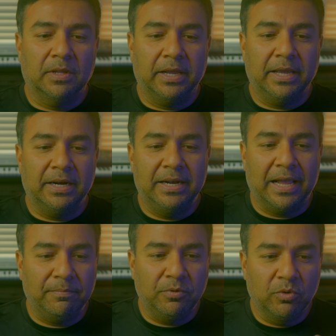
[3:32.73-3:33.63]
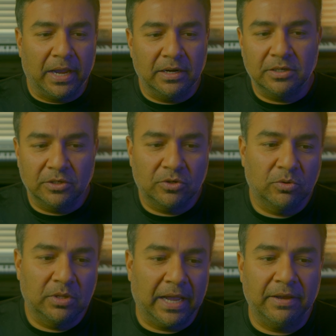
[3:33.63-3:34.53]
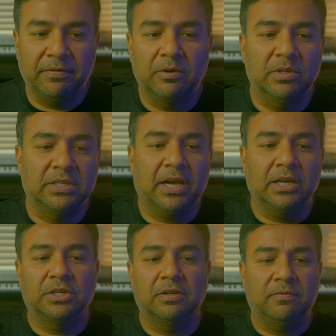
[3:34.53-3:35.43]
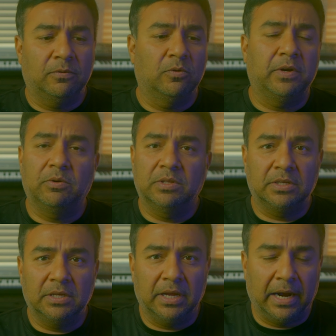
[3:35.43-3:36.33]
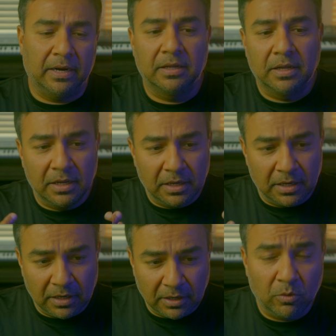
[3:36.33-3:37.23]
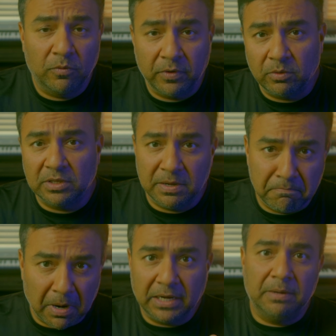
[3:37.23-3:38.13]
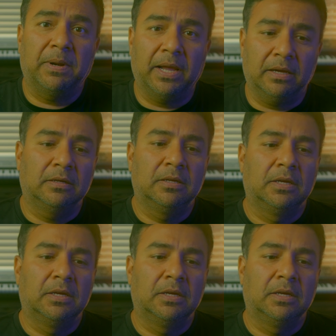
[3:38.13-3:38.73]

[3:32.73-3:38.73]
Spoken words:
Again, in damp, you can control the high frequency, high shelf, low frequency, and low frequency multiplier.